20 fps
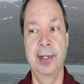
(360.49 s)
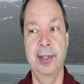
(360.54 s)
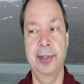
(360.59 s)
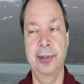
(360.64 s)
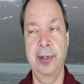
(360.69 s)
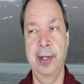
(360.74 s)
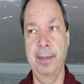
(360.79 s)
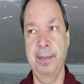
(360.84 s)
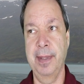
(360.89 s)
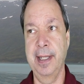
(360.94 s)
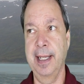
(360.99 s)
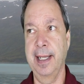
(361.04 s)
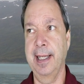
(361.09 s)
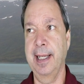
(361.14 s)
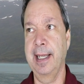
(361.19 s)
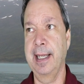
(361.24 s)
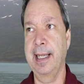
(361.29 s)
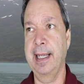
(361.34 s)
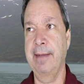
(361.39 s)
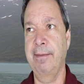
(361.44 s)
So I'm
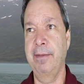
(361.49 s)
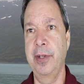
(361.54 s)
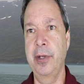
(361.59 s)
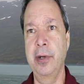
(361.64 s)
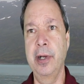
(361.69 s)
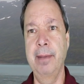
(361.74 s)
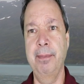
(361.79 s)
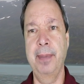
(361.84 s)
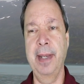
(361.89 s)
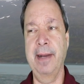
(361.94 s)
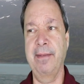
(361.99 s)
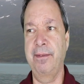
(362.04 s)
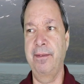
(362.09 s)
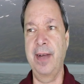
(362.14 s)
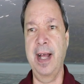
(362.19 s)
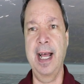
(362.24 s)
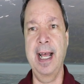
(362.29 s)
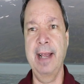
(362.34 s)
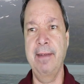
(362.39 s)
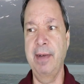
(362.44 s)
thinking, if you can pit
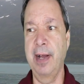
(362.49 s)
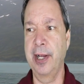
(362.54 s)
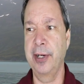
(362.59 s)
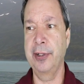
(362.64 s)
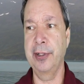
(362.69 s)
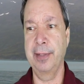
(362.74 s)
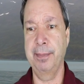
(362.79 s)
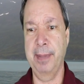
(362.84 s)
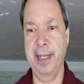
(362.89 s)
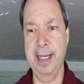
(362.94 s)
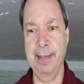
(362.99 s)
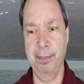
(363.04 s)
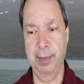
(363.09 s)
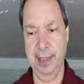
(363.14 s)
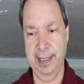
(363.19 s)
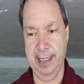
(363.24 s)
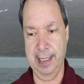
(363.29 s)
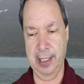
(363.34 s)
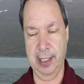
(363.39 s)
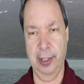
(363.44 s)
500
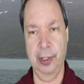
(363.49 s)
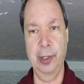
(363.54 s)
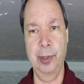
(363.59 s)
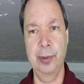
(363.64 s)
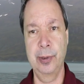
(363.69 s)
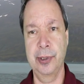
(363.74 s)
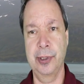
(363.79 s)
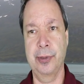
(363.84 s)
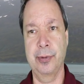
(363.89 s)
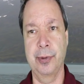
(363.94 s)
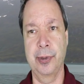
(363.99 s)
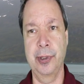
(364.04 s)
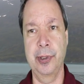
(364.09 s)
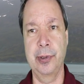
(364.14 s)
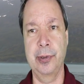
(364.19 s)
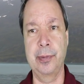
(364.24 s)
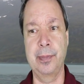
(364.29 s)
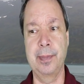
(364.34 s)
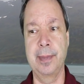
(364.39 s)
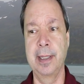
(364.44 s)
people in a closed
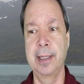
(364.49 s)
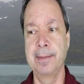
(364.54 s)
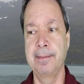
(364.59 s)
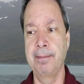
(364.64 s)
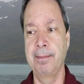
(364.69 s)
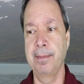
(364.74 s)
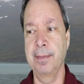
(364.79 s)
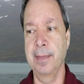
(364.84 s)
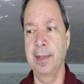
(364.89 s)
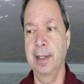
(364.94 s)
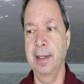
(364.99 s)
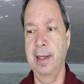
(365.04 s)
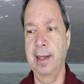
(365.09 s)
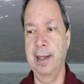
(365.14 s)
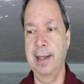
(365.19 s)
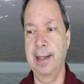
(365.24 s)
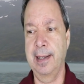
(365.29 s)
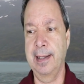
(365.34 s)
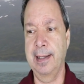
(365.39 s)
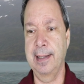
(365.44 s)
room,
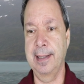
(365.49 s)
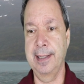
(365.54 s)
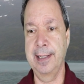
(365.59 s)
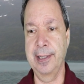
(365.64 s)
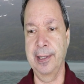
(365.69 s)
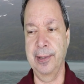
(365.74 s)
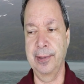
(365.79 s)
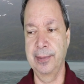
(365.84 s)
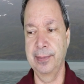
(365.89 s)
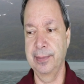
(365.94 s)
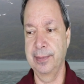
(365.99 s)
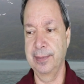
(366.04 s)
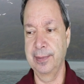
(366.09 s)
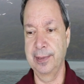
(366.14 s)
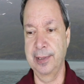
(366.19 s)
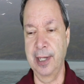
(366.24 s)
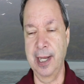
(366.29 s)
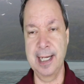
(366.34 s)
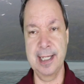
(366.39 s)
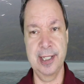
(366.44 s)
you know,
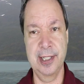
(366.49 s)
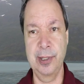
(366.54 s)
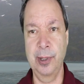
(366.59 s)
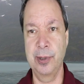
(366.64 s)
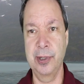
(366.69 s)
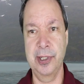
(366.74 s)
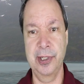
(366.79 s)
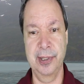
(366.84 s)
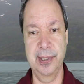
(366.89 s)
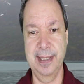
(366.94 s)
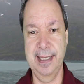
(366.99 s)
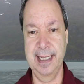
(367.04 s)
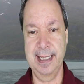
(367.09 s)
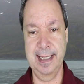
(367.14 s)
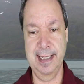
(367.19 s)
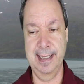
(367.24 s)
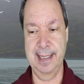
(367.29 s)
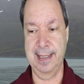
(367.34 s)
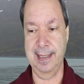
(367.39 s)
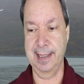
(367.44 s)
not social
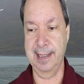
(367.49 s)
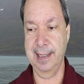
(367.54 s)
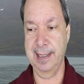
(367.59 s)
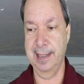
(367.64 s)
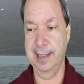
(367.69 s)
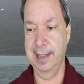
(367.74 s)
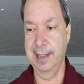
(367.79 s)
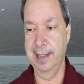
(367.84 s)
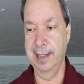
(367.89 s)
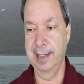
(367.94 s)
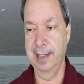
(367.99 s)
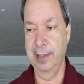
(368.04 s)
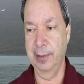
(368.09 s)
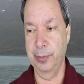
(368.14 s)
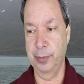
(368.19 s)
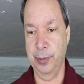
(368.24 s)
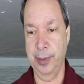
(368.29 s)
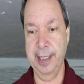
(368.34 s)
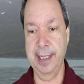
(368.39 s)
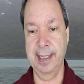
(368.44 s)
distanced,
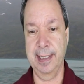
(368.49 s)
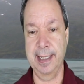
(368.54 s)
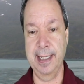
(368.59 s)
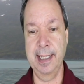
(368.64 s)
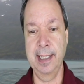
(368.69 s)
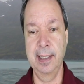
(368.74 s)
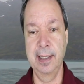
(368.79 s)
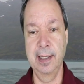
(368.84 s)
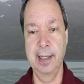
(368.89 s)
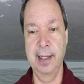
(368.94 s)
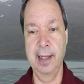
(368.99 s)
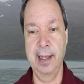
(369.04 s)
really,